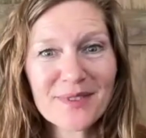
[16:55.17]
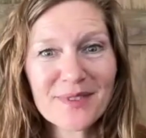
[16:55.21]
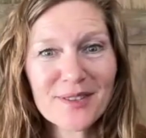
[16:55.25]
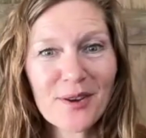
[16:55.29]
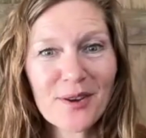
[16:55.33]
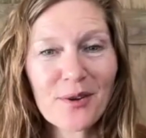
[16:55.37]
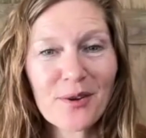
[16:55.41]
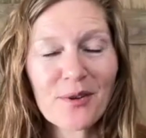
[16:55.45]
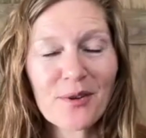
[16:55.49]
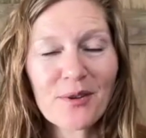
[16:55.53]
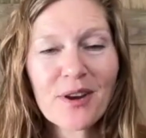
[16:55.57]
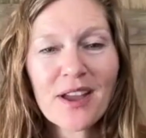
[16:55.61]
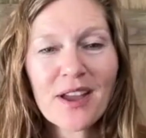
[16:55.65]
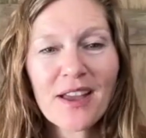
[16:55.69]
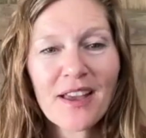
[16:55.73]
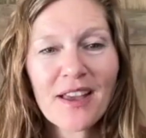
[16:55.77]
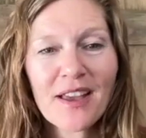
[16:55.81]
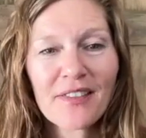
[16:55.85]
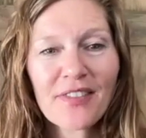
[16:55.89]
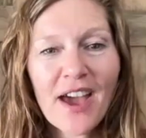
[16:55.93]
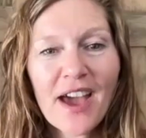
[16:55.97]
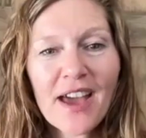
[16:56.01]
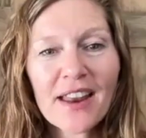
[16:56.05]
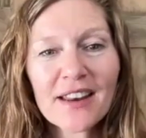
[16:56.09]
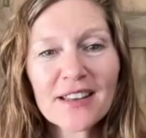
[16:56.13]
So
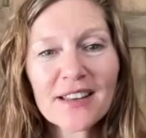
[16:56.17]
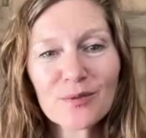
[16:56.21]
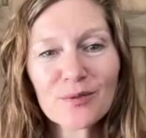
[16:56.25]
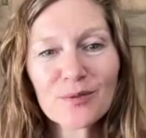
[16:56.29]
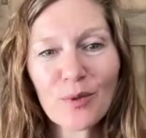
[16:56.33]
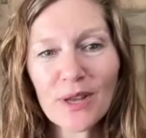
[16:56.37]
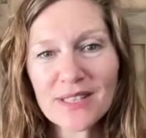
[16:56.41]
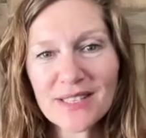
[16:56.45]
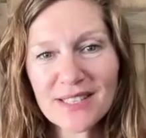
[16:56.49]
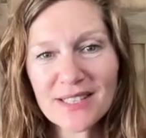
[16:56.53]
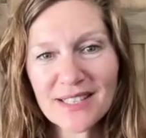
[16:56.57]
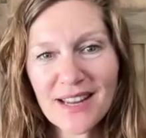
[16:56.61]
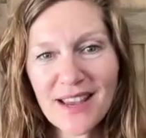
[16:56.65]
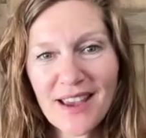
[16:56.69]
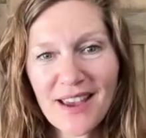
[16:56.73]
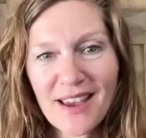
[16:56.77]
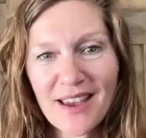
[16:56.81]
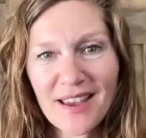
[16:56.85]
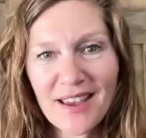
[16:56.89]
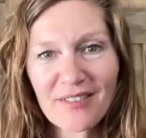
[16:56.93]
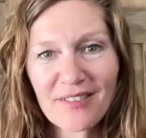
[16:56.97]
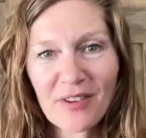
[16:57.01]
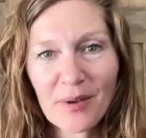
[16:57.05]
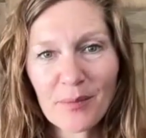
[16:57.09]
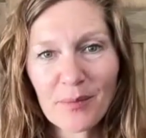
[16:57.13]
that is
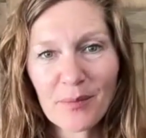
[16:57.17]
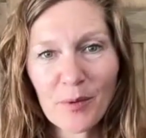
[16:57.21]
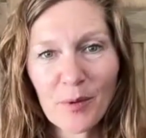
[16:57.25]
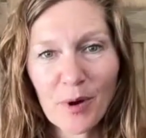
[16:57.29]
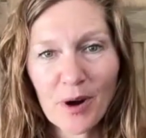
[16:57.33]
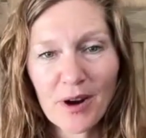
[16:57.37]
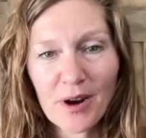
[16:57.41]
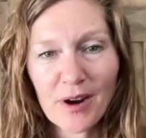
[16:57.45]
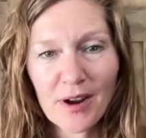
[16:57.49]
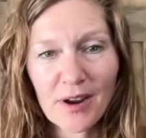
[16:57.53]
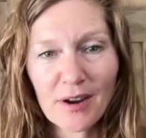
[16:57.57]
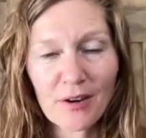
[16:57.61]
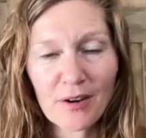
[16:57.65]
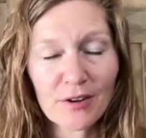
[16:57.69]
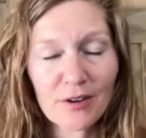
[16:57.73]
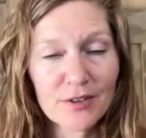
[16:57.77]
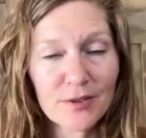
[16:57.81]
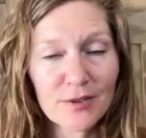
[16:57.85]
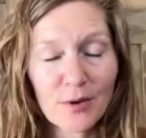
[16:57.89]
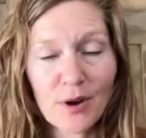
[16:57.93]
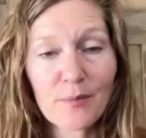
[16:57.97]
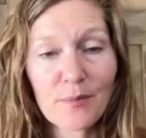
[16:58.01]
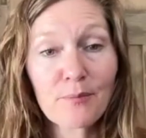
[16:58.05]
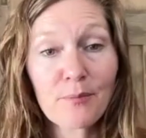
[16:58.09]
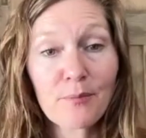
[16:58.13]
Wednesday, February, or
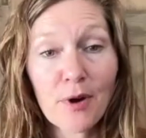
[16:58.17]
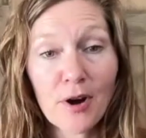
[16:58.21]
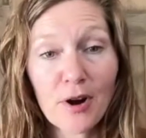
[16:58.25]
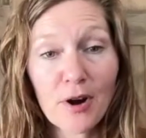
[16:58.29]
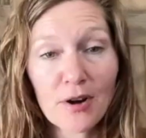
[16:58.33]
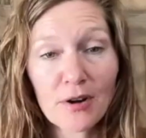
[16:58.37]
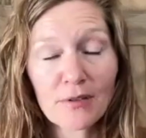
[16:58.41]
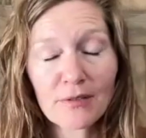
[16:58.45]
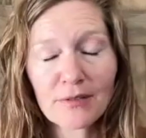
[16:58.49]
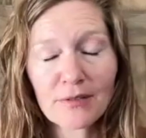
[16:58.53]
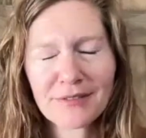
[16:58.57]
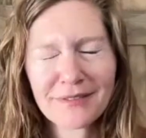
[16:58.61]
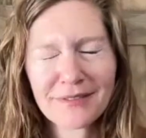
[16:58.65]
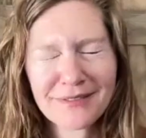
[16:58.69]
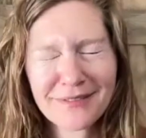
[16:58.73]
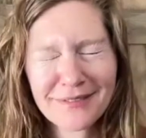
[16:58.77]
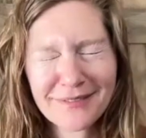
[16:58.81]
sorry, March.